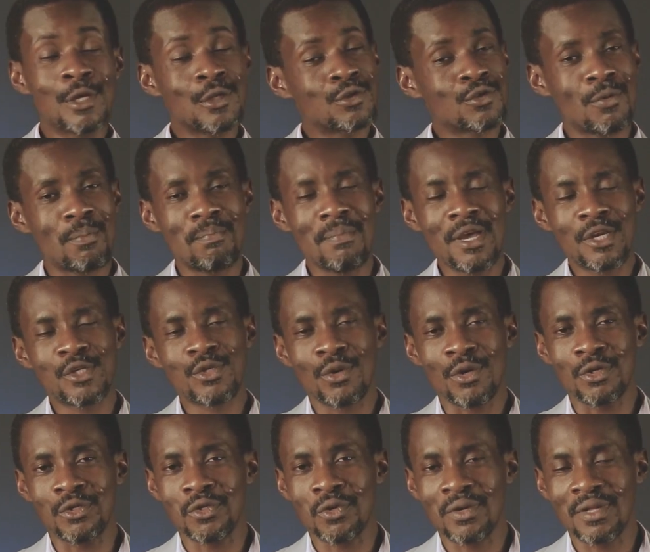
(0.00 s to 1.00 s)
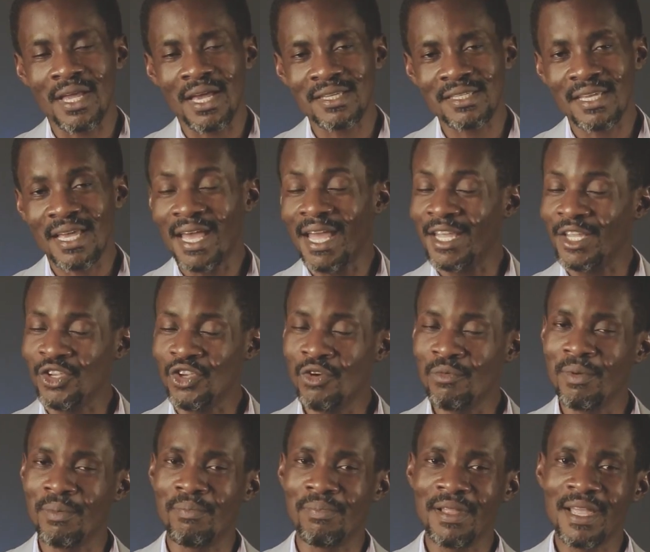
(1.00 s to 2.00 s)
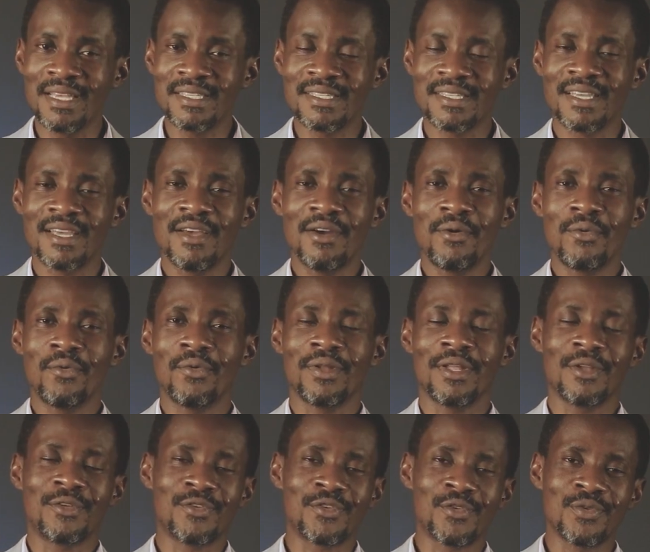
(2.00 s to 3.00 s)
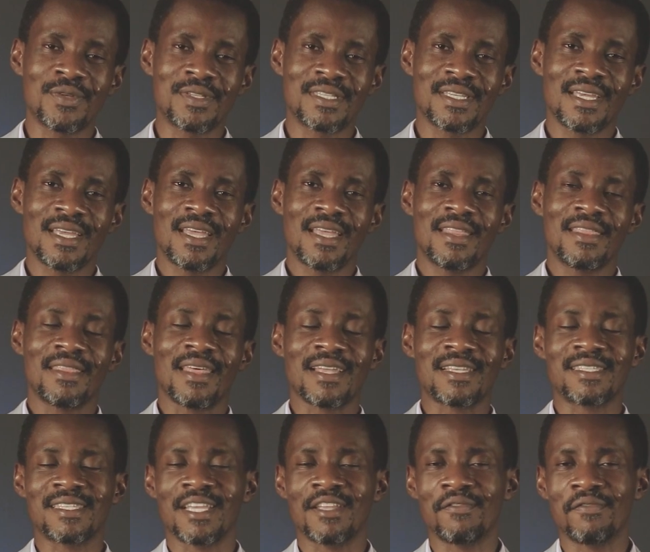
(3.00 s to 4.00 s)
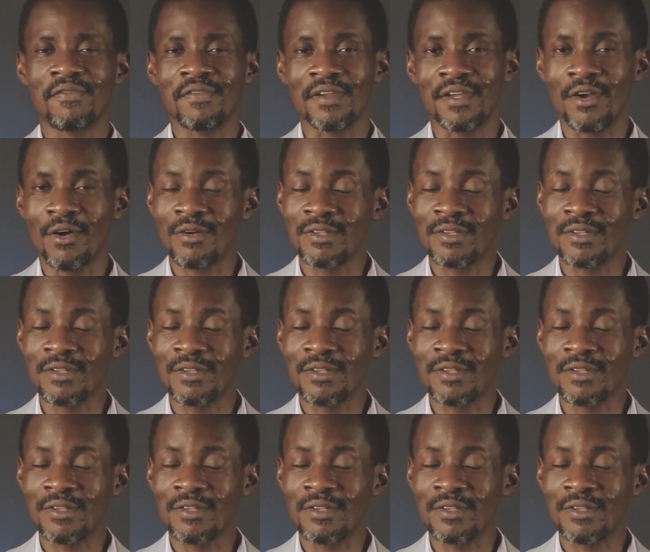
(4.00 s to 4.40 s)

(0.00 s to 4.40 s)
So make sure you join us and you'll be blessed with the truth that sets free.